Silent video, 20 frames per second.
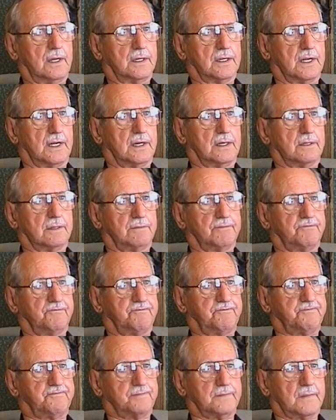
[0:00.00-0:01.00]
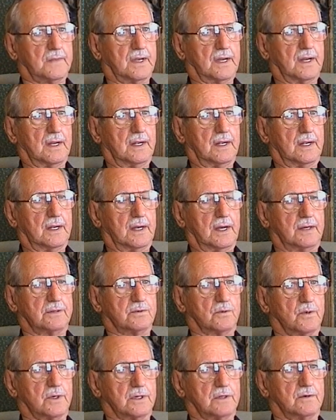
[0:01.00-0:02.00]
then
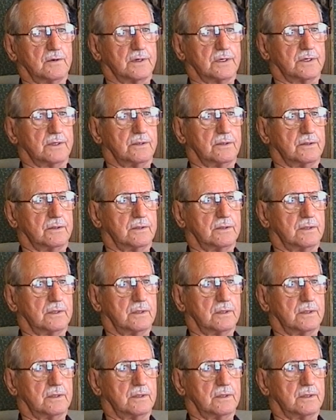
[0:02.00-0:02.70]
after went over to